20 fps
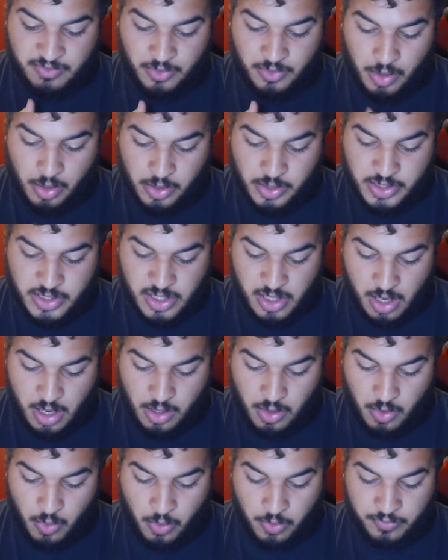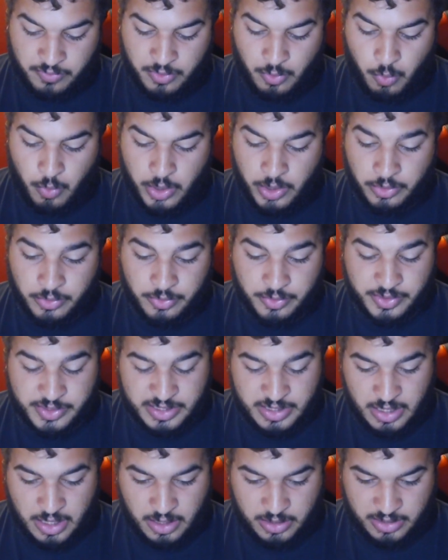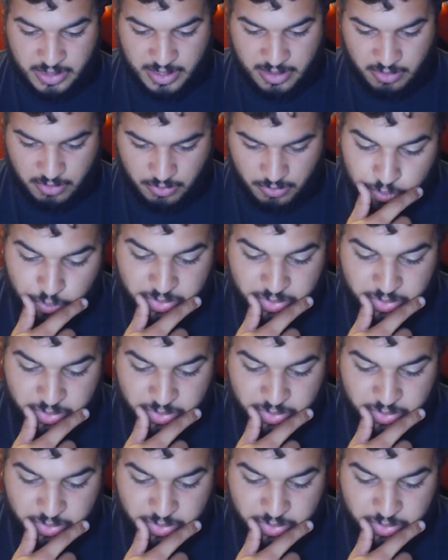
a large shock or if the wielder is knocked out.